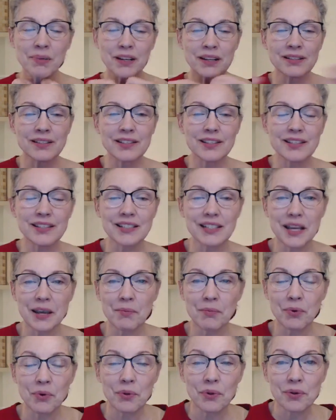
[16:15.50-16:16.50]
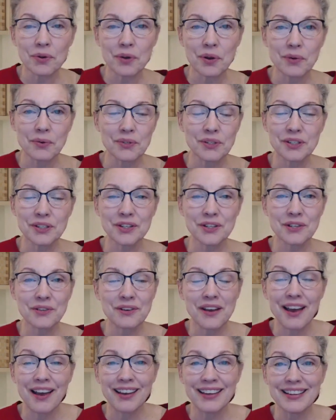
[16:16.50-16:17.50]
But it's the same roller coaster,
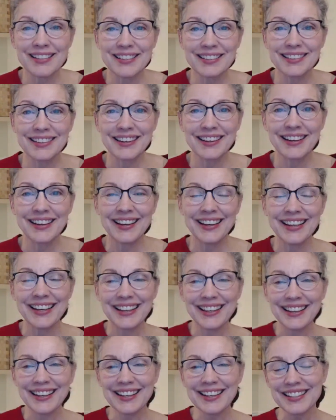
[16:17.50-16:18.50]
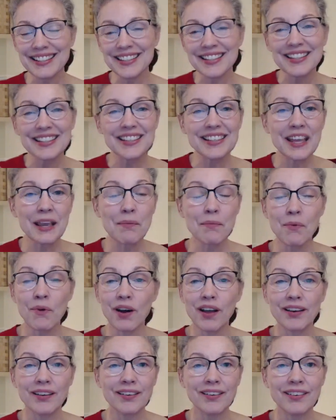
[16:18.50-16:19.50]
you guys. It's the same
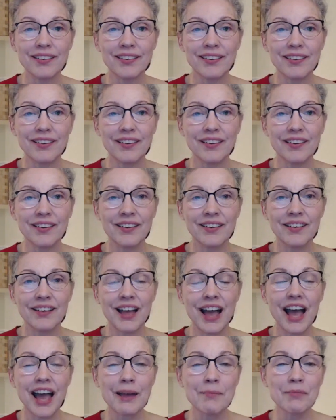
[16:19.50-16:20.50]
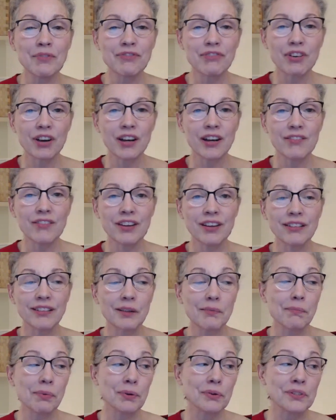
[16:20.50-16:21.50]
one. I'm afraid of
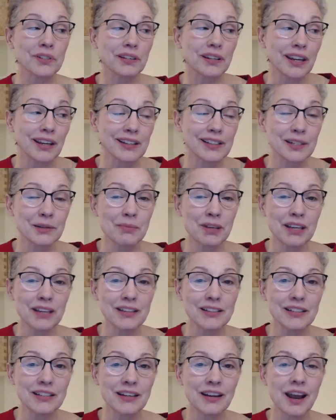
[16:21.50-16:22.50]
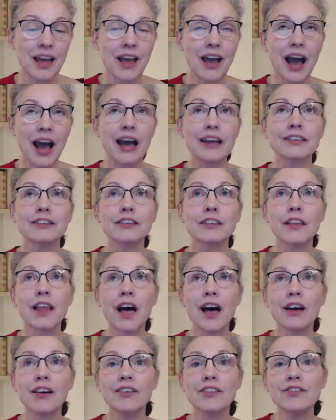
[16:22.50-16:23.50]
it. The person next to me isn't. I
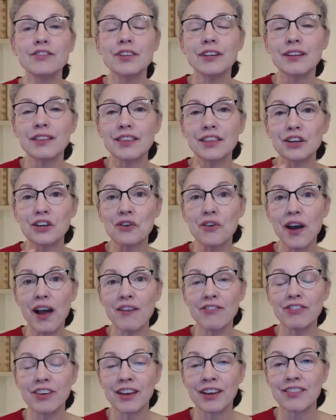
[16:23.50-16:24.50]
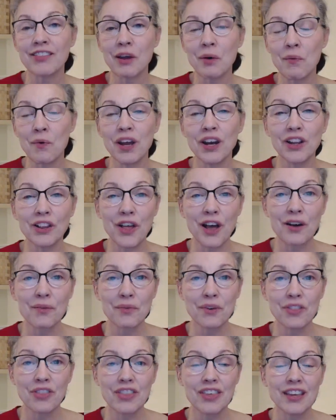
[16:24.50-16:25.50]
loved the graphic that went
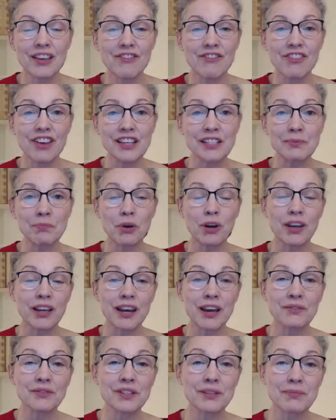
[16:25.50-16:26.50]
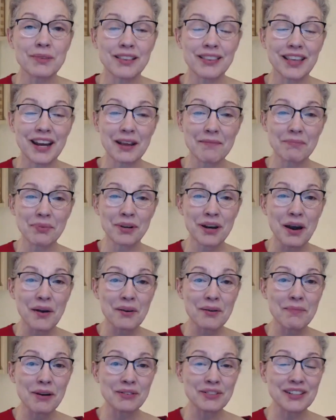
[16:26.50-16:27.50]
along with the Facebook announcement that I put
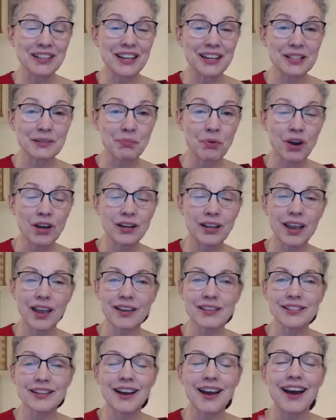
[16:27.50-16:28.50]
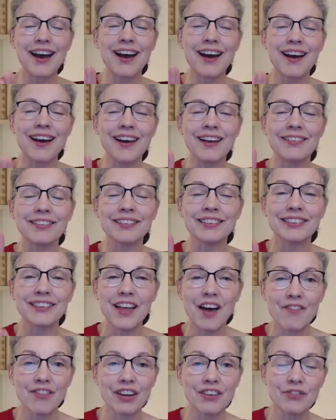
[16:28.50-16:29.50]
out about tonight's broadcast. I
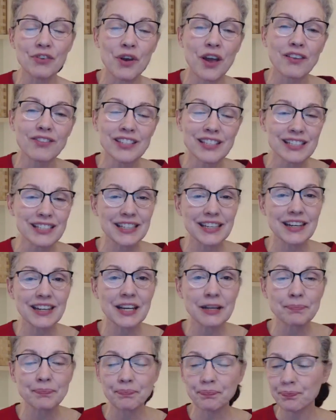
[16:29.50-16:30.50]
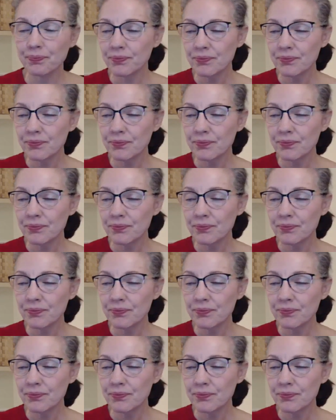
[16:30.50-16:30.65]
love it. If you haven't seen it,